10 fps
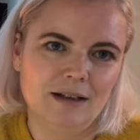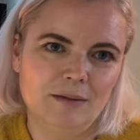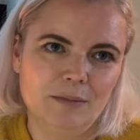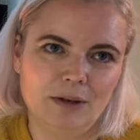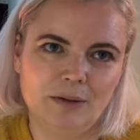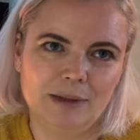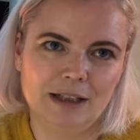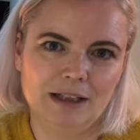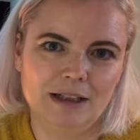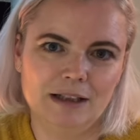
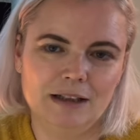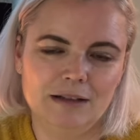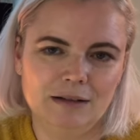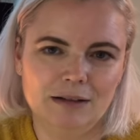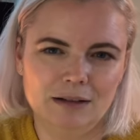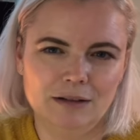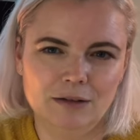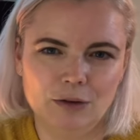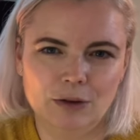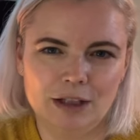probably
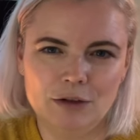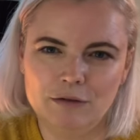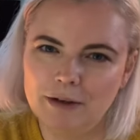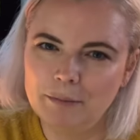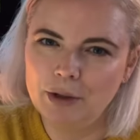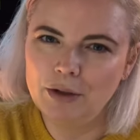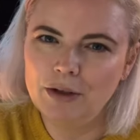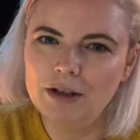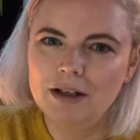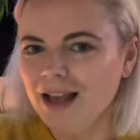early
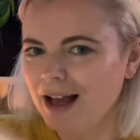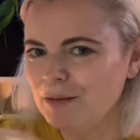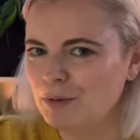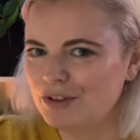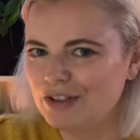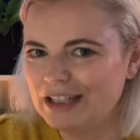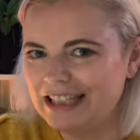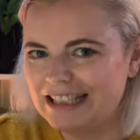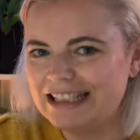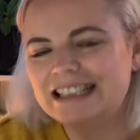November. I'll post a
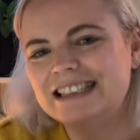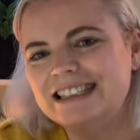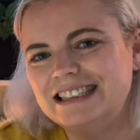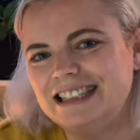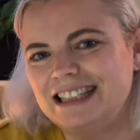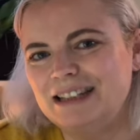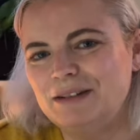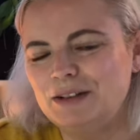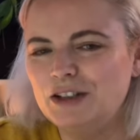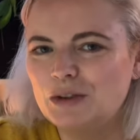link
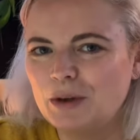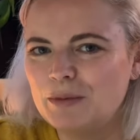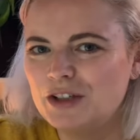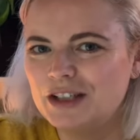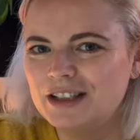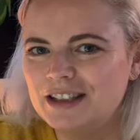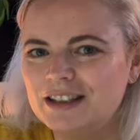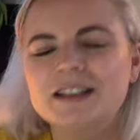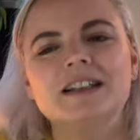in the description.